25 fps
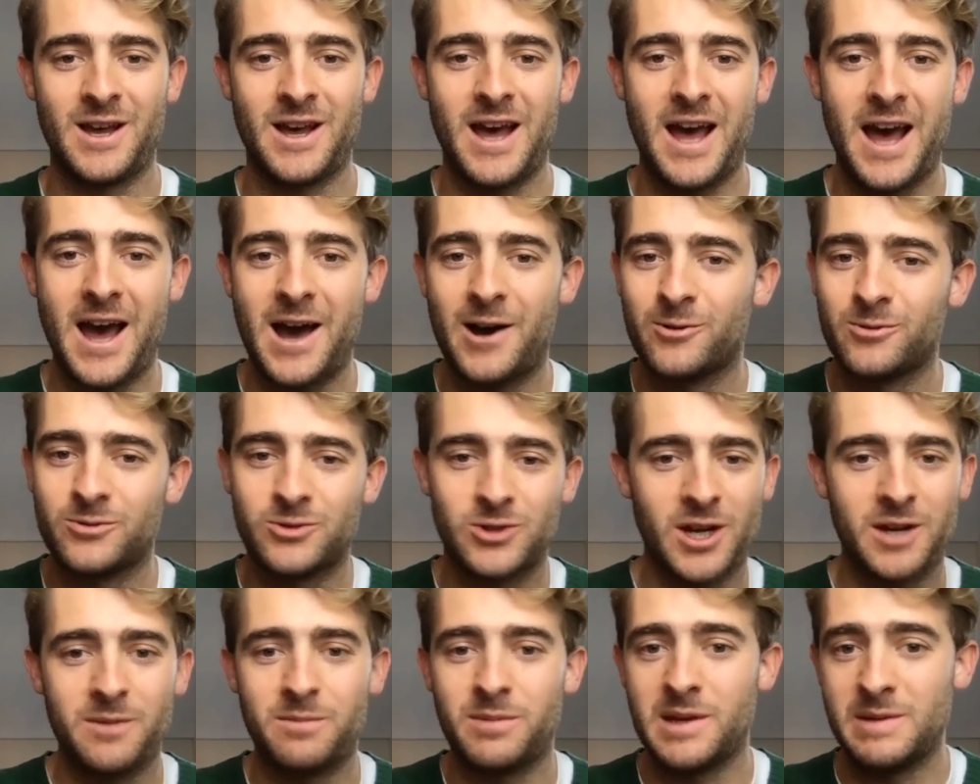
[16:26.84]
how
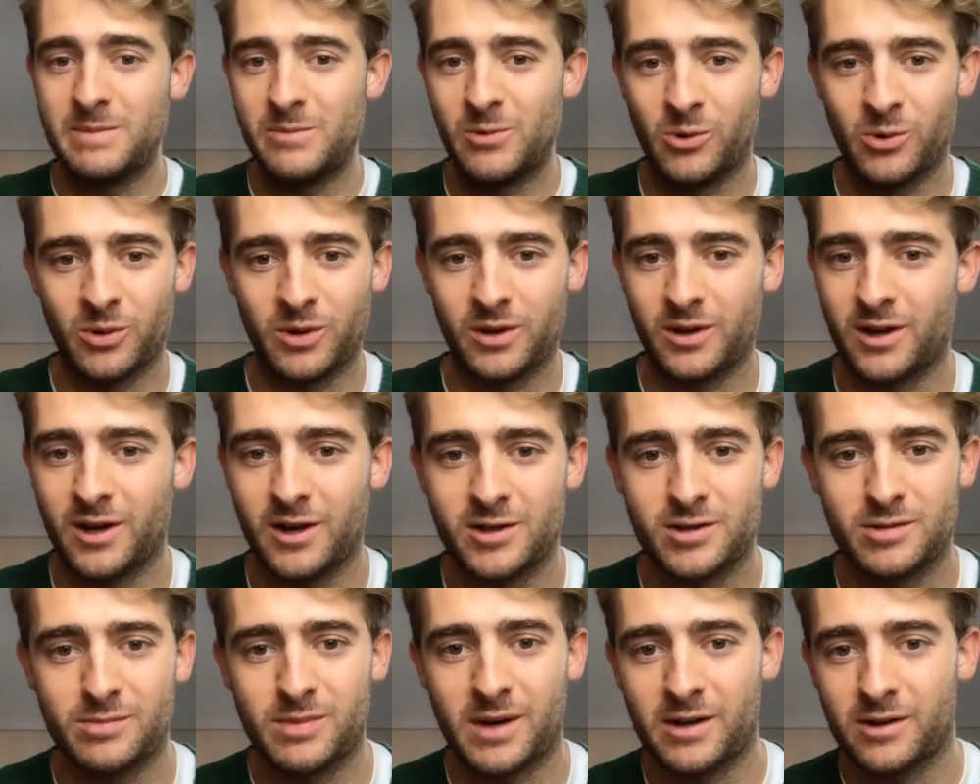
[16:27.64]
JPMorgan
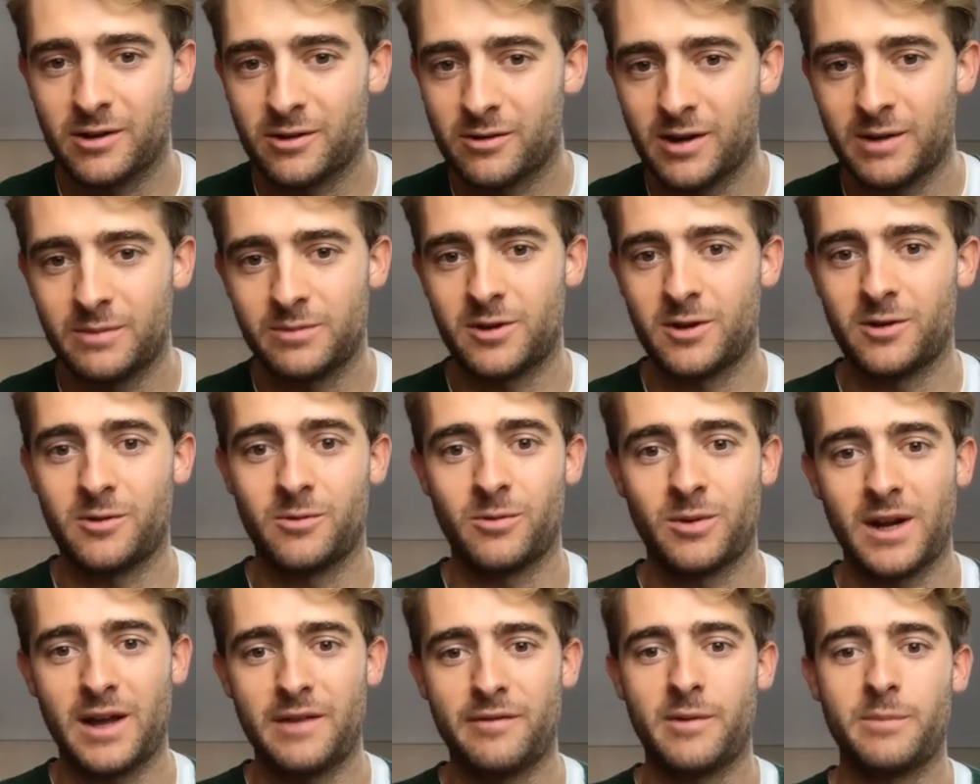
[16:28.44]
goes about the crypto or
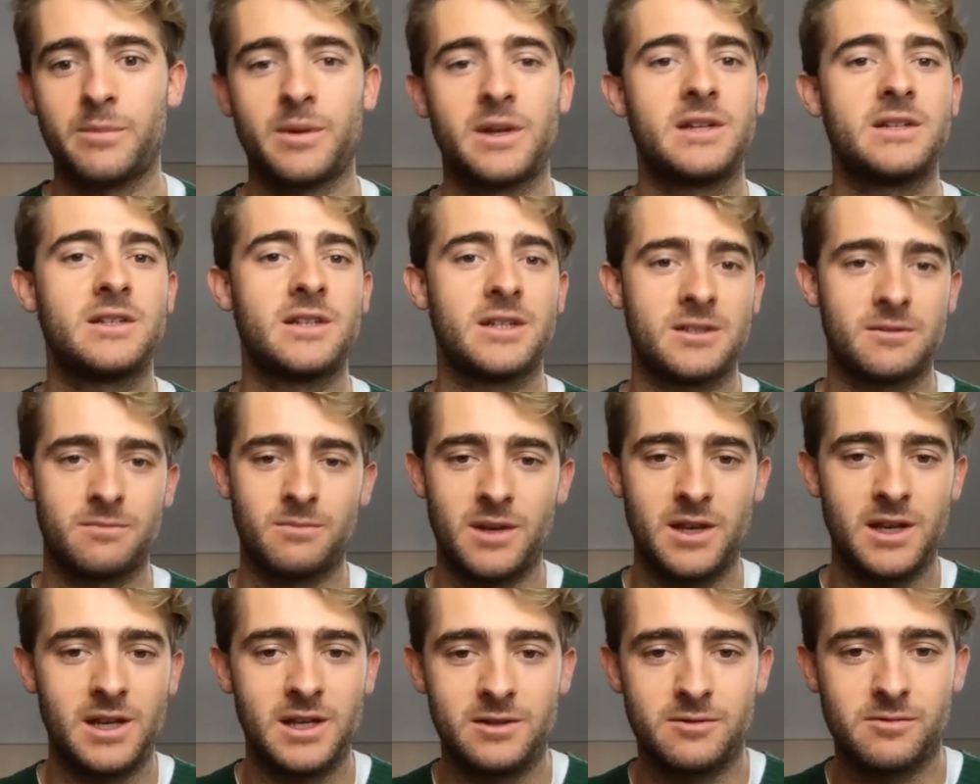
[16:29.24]
whatever, but it doesn't
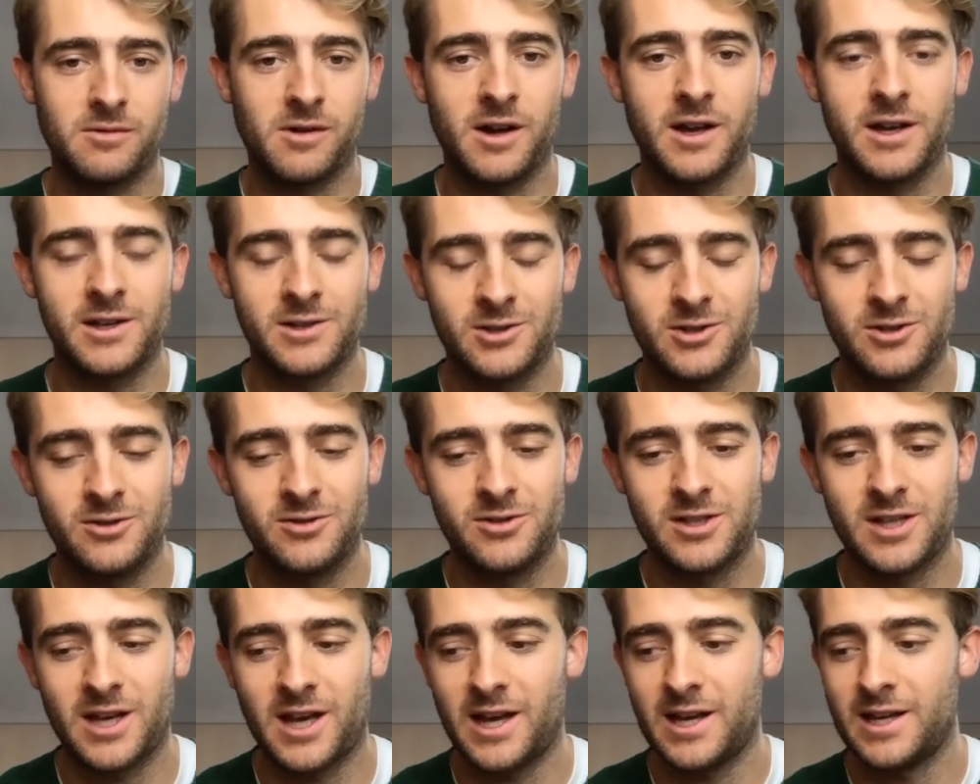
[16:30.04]
mean he's right, as you
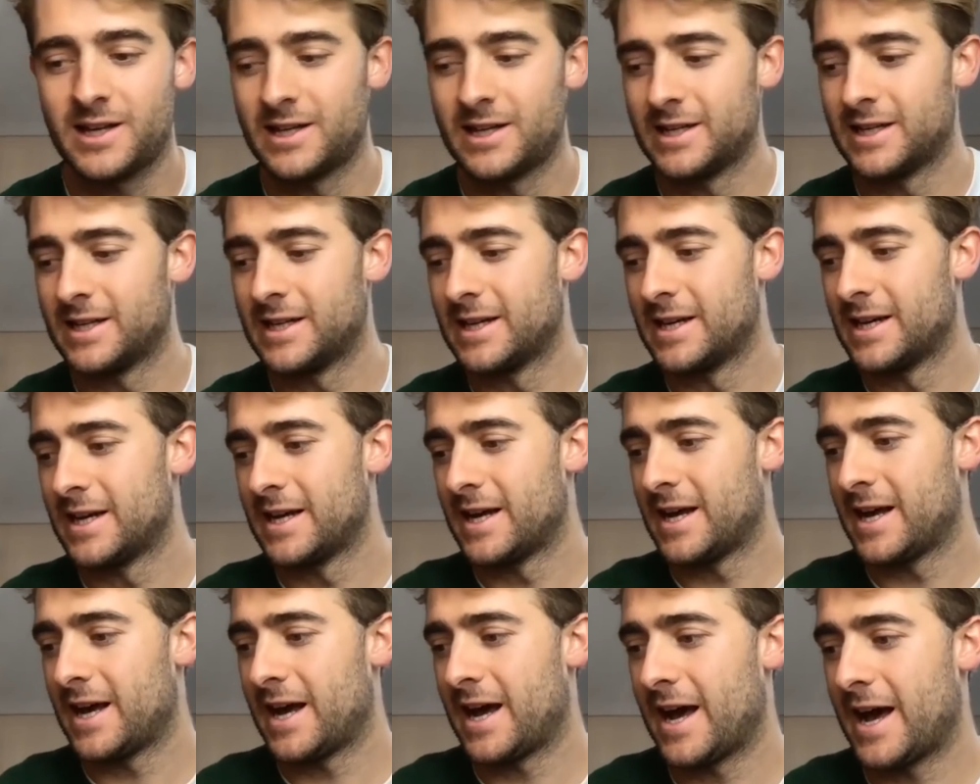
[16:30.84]
say.
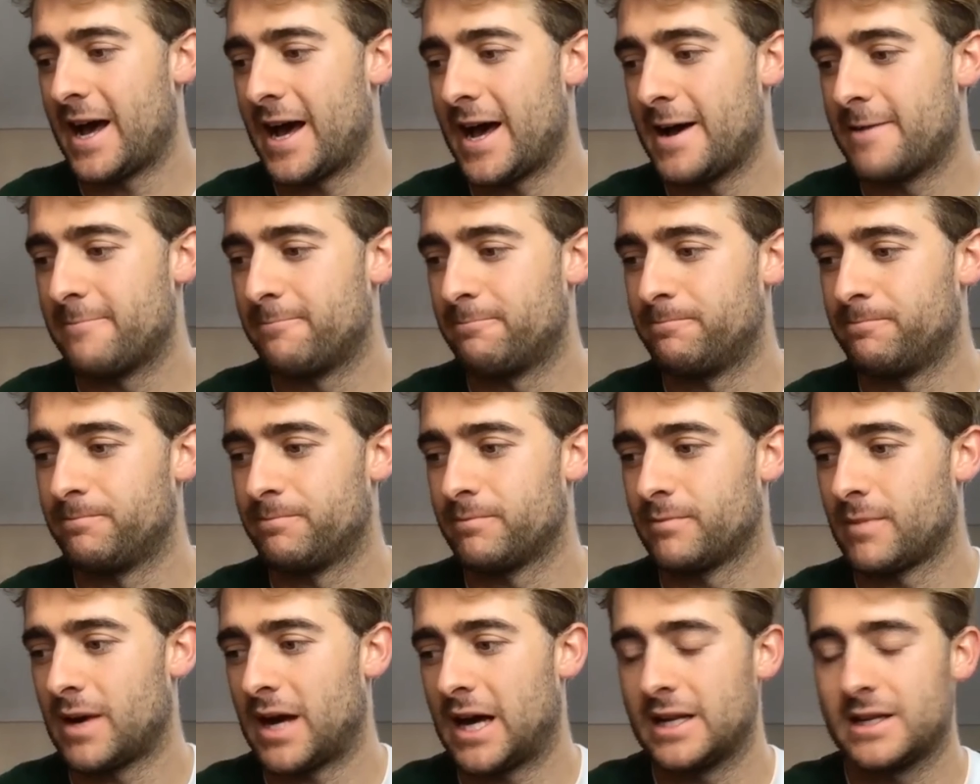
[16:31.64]

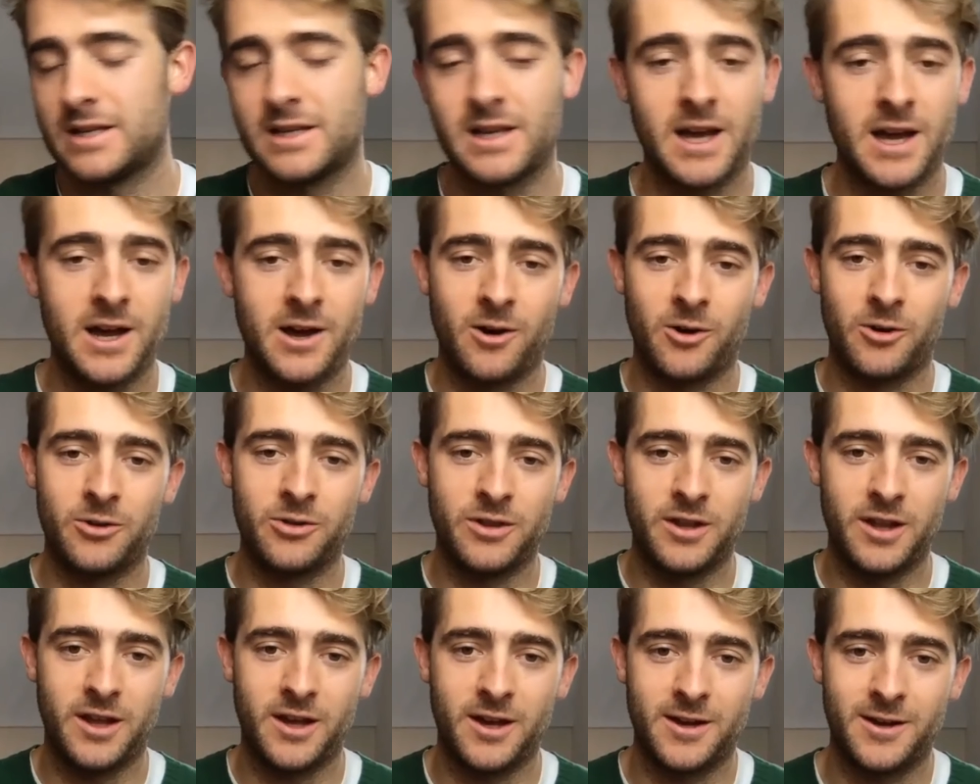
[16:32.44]
And yeah,
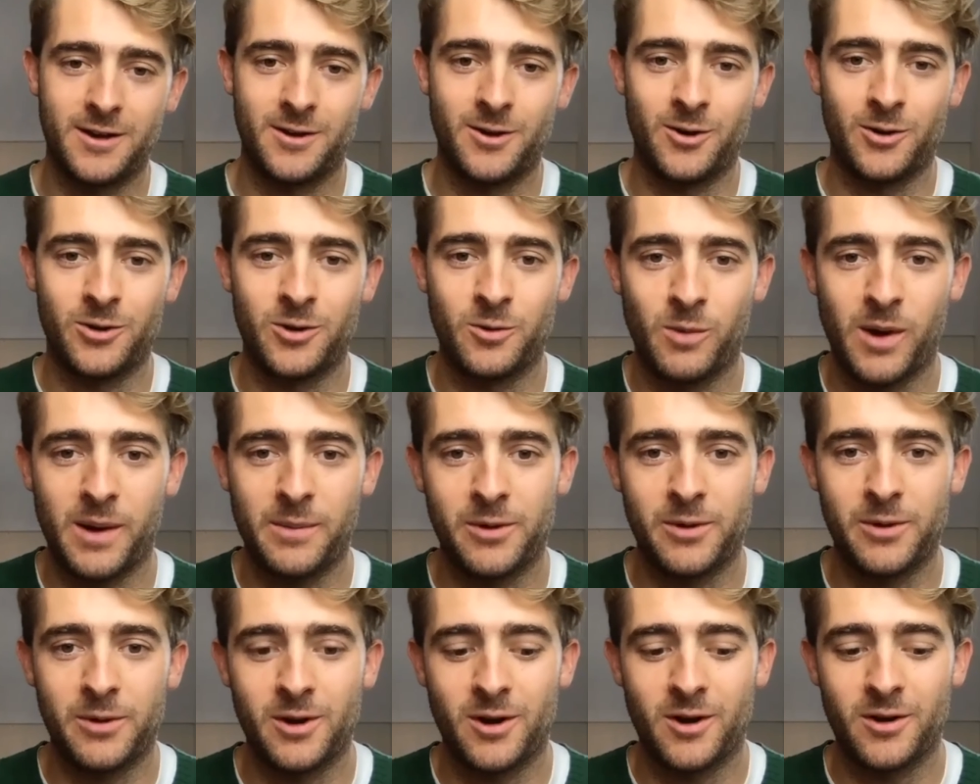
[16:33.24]
on the
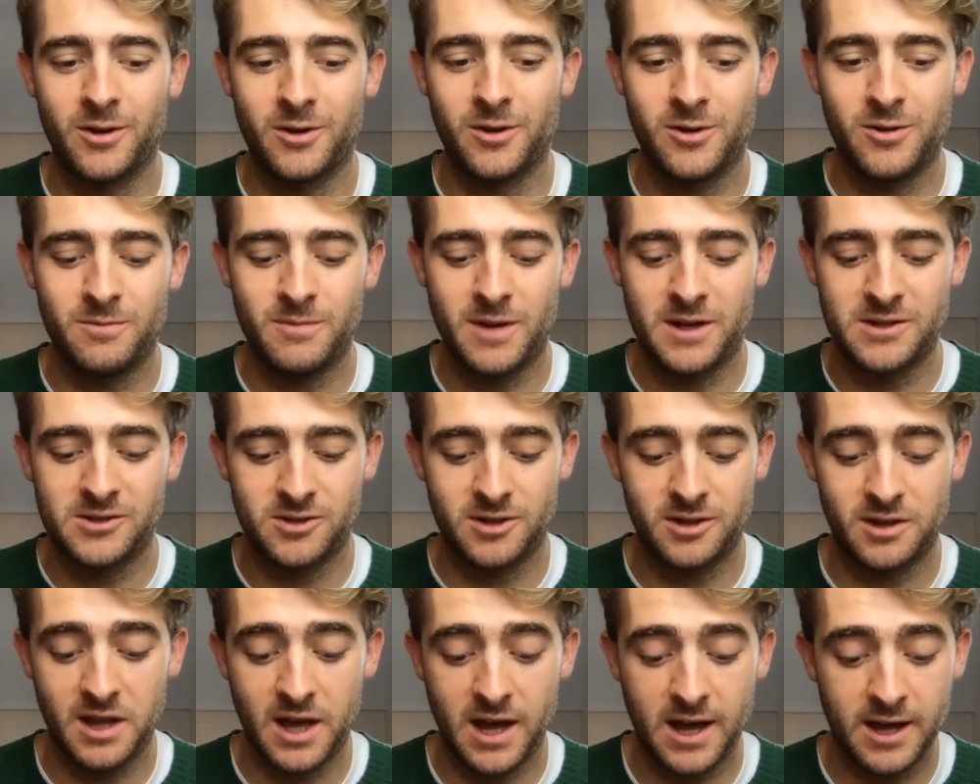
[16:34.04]
webinar that you
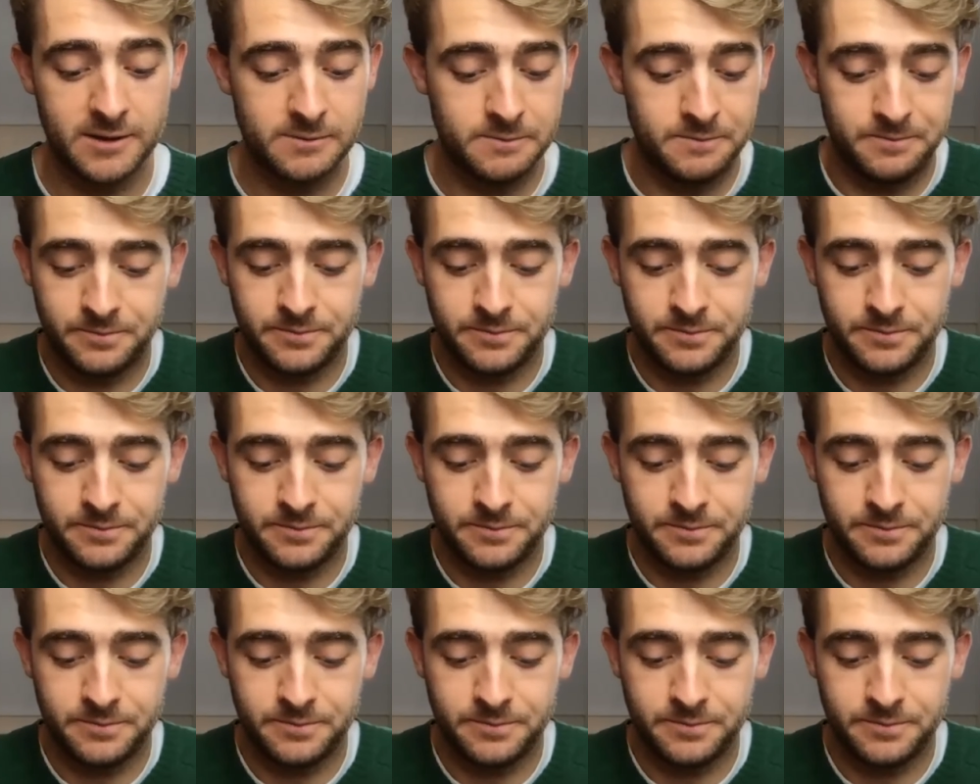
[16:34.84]
mentioned there,